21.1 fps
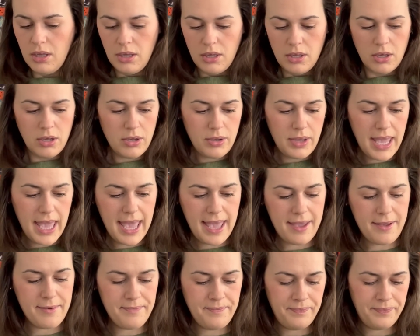
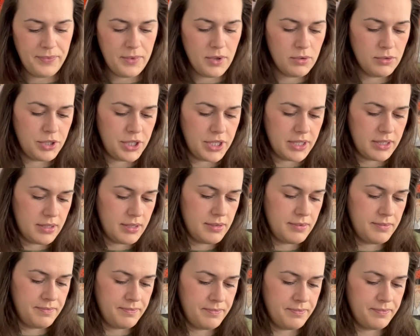Okay, oh geez,
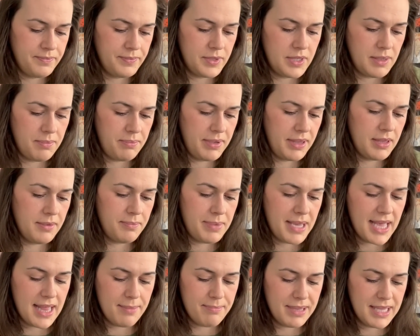zipping the
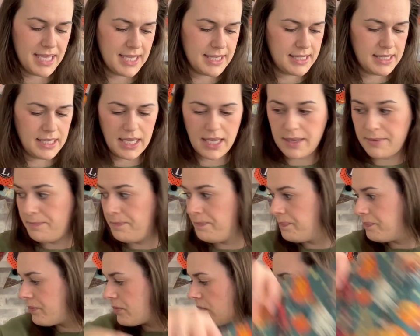plastic in.
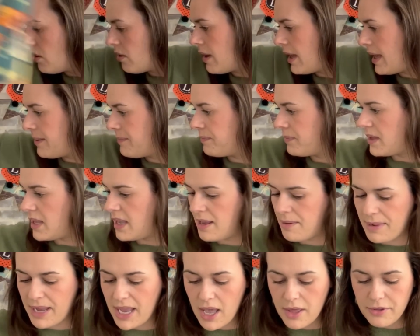Okay, and
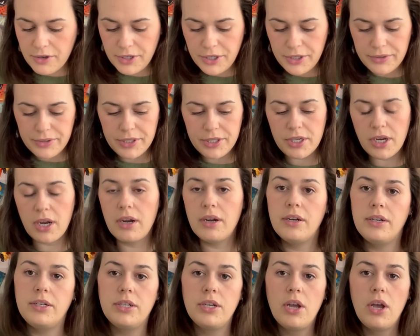my other new
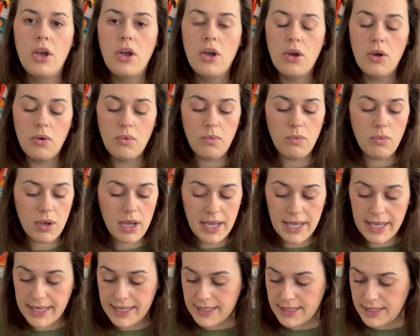start
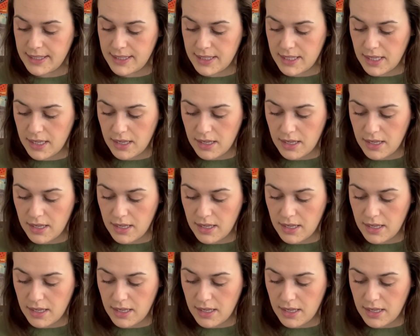was